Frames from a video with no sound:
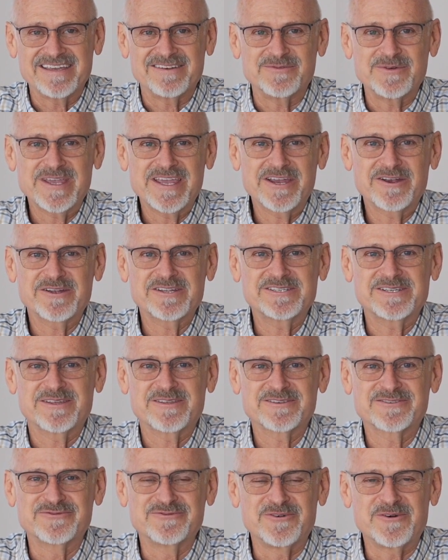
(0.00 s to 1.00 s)
and we hear each
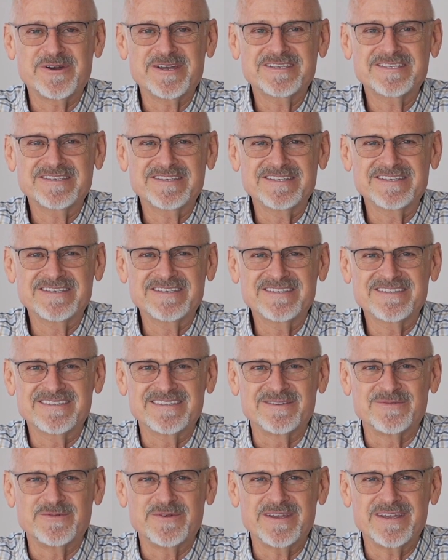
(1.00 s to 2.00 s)
other's
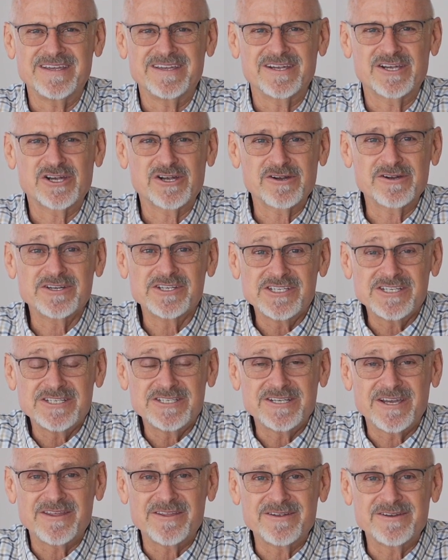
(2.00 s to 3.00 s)
voices and we encourage
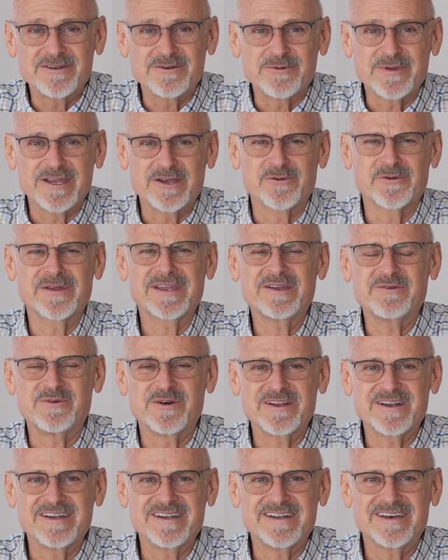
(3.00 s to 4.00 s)
each other and we greet
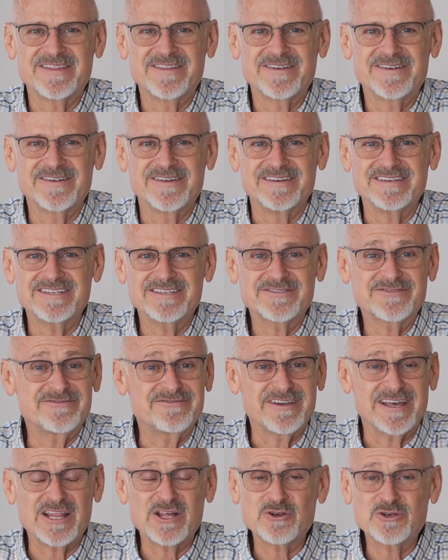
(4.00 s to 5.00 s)
one another and
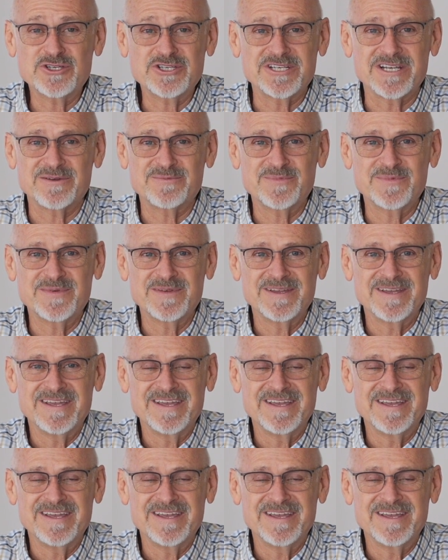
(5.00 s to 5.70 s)
just fellowship.